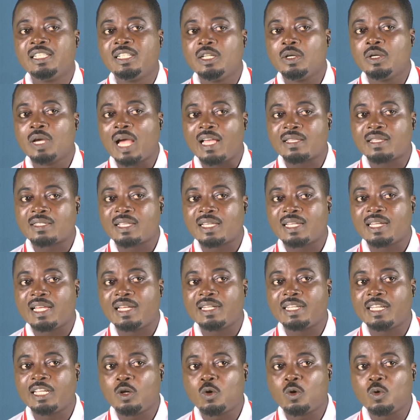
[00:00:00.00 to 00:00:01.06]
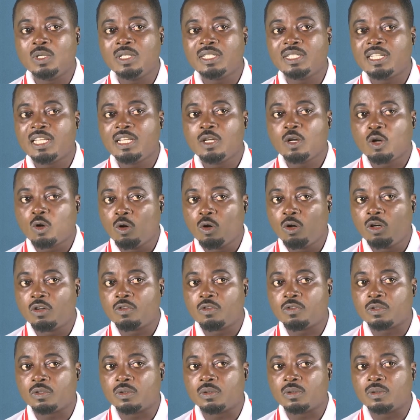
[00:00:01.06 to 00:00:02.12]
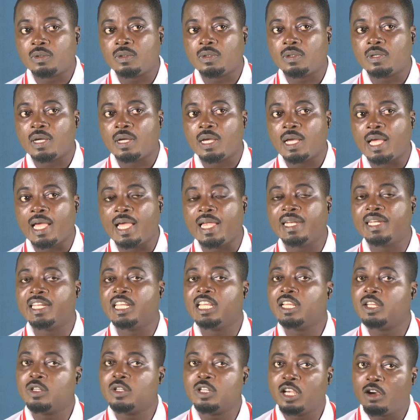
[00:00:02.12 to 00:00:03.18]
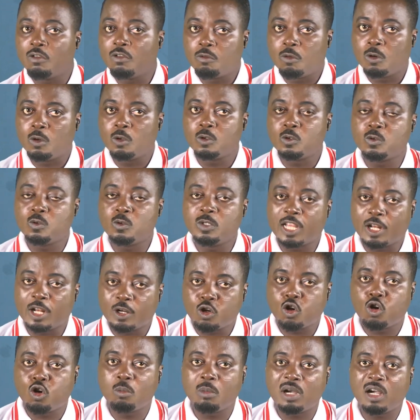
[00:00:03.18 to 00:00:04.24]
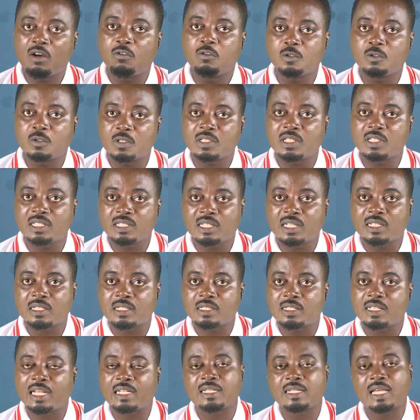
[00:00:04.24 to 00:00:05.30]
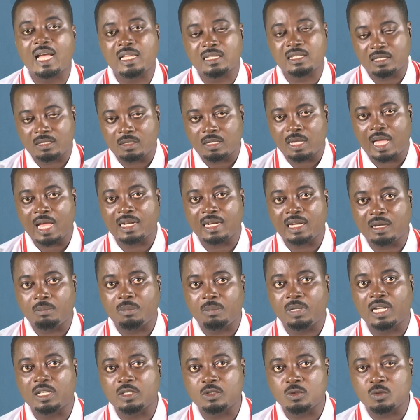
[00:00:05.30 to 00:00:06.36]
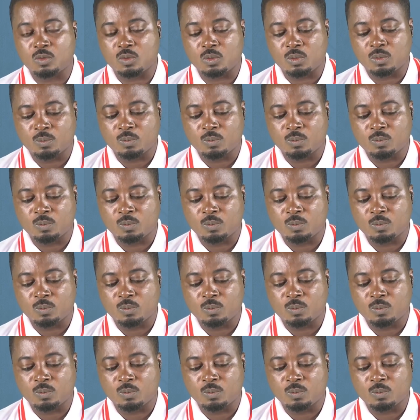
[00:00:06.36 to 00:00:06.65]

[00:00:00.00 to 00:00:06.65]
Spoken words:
I said that they contain chlorophyll, and they therefore do the normal photosynthesis that as other plants do.